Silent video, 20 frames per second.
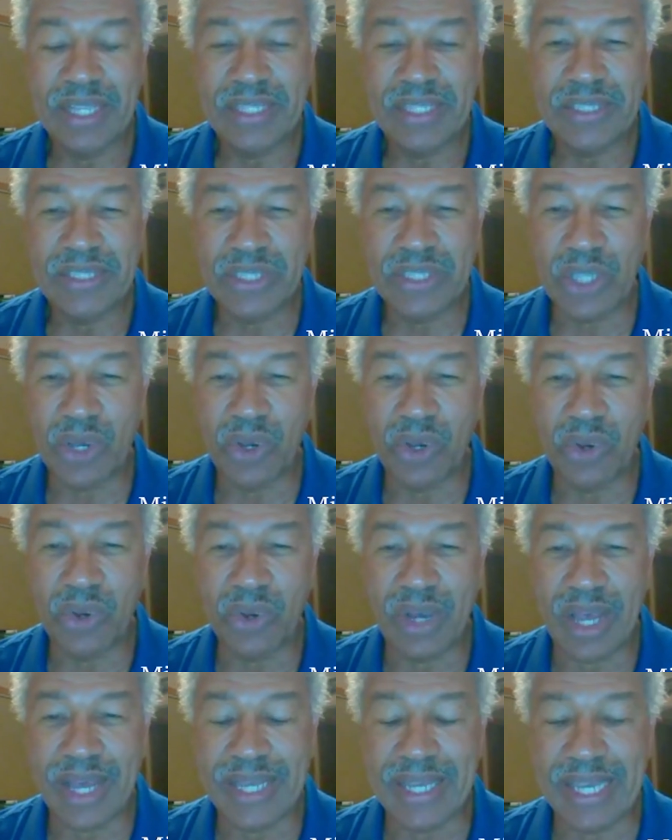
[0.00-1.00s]

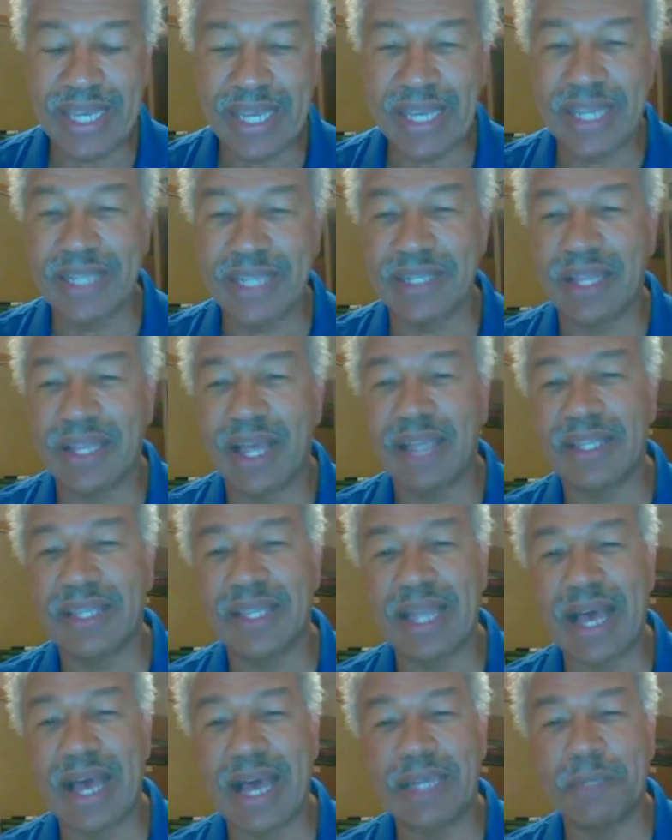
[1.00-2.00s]
So again, a
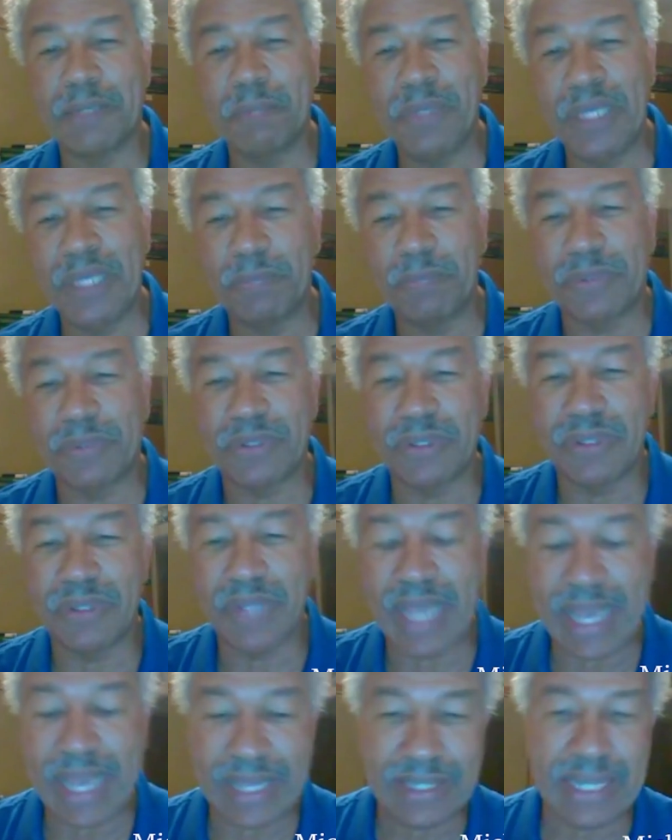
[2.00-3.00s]
lot of
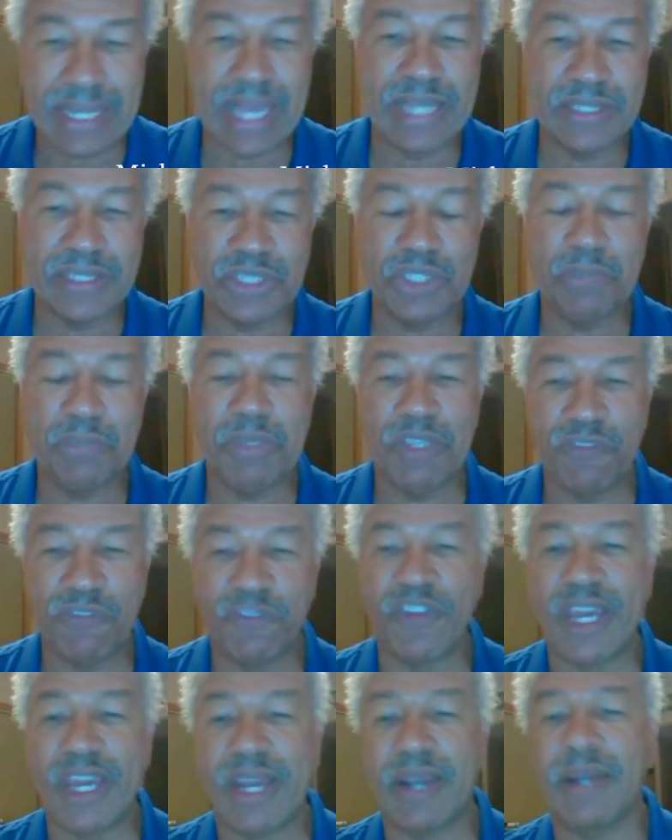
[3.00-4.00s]
people, and to be
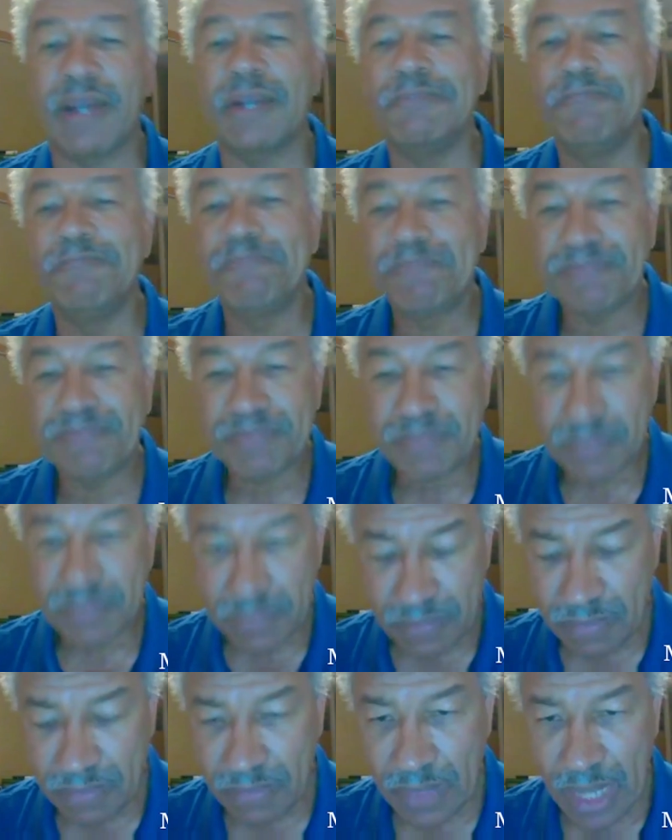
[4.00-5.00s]
fair,
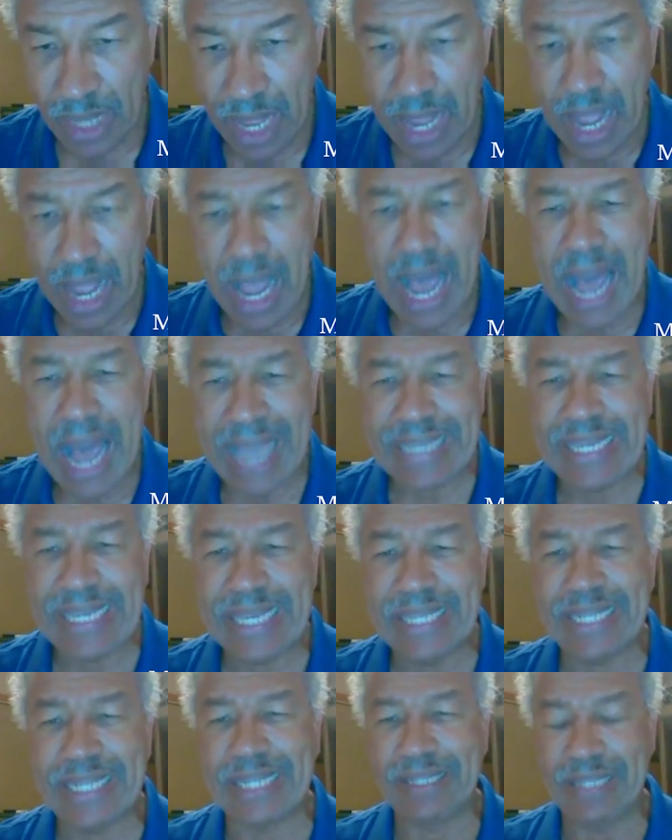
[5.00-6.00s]
I
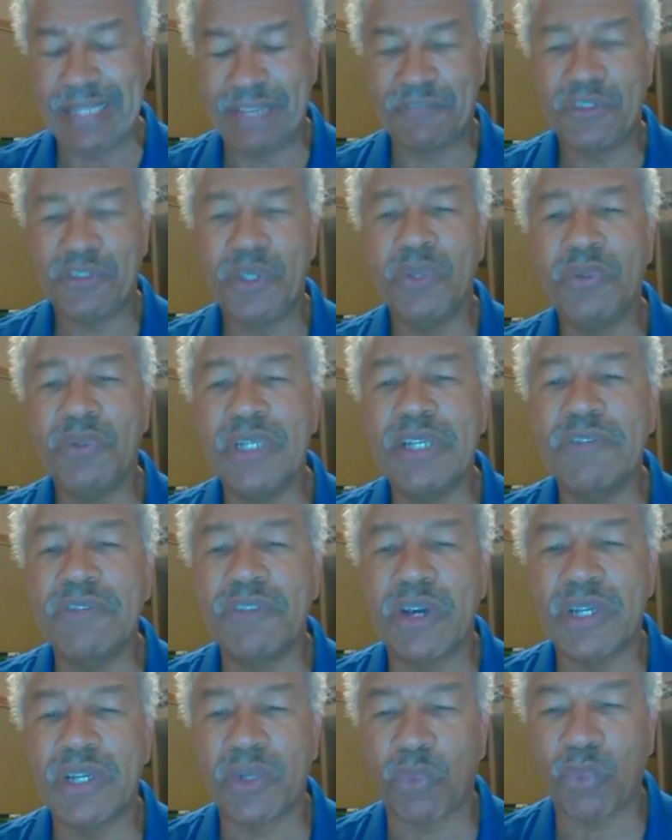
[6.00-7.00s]
get it. If you
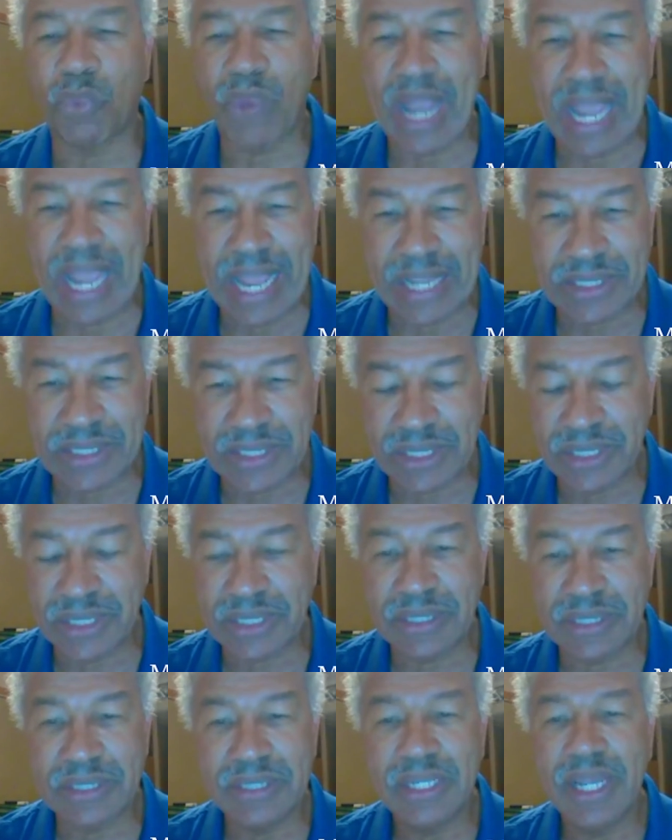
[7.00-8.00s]
live on a
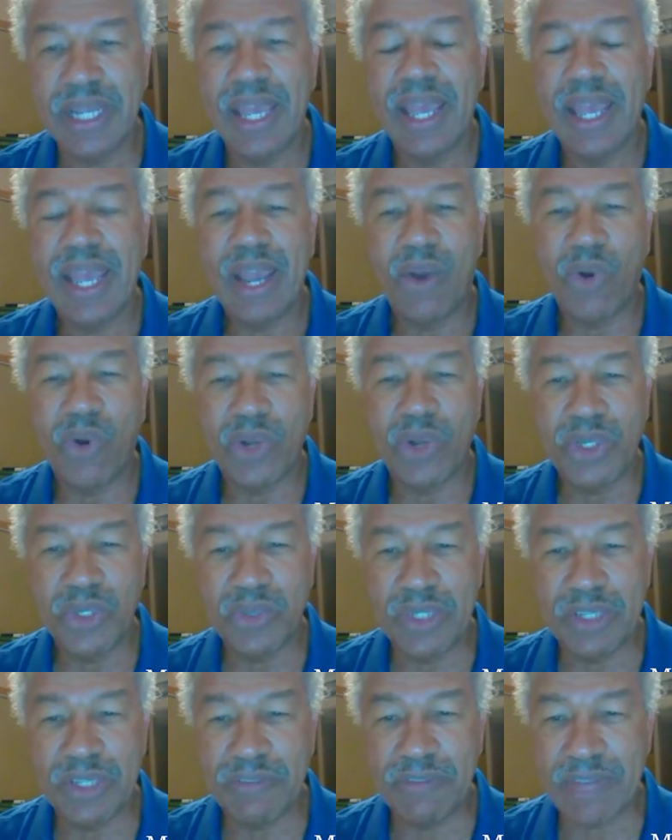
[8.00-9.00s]
ranch or
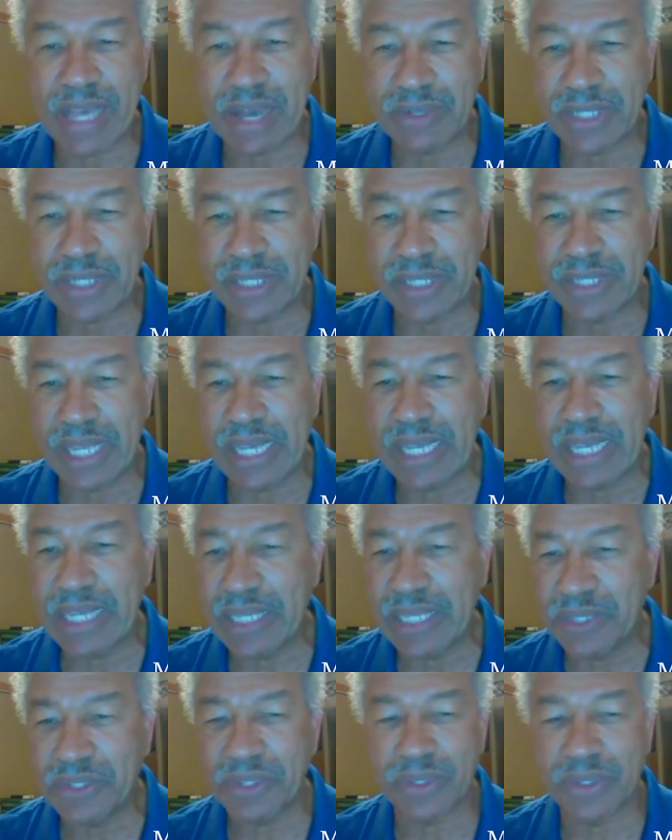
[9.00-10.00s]
you live out in the
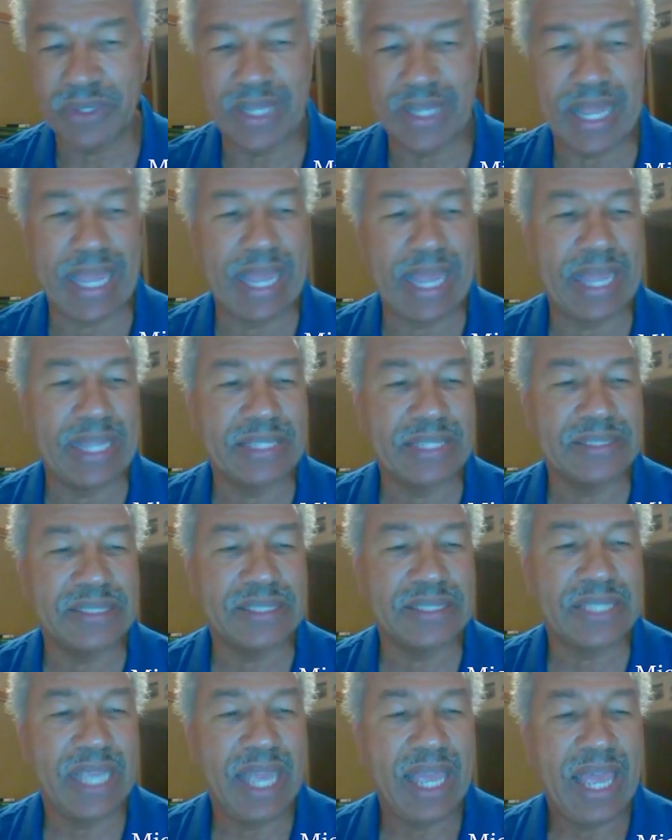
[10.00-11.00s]
hinterlands